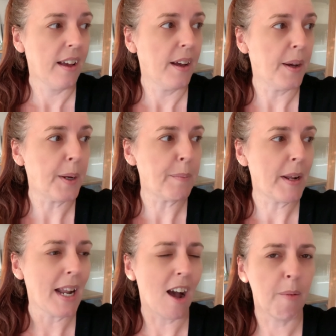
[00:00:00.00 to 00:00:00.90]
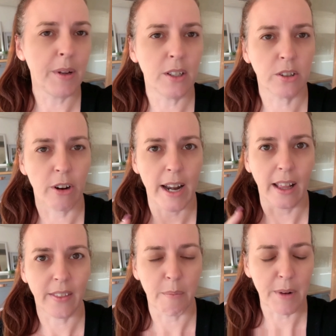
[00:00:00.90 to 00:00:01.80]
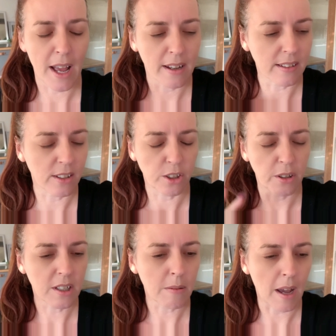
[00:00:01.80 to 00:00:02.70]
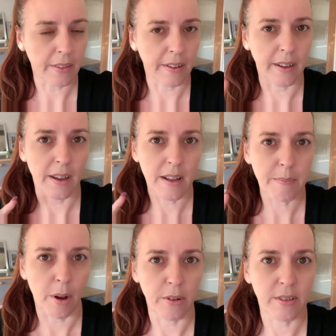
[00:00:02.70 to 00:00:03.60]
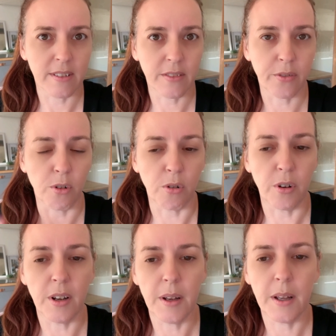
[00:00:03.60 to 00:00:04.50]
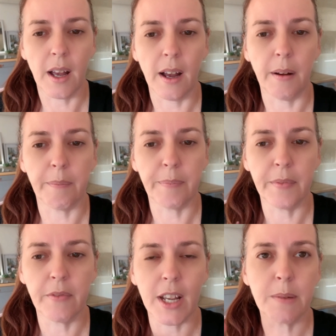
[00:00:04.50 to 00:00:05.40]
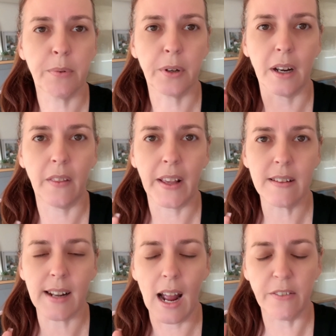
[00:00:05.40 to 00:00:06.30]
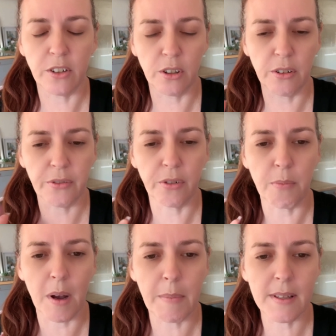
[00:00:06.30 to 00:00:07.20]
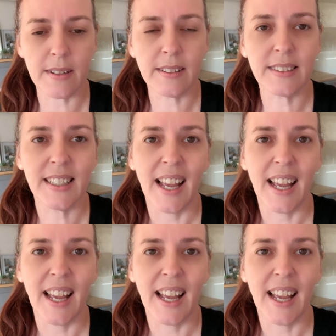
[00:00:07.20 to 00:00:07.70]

And now I've been just creating thumbnails and doing some other posts for Facebook and things that I had to do for my business.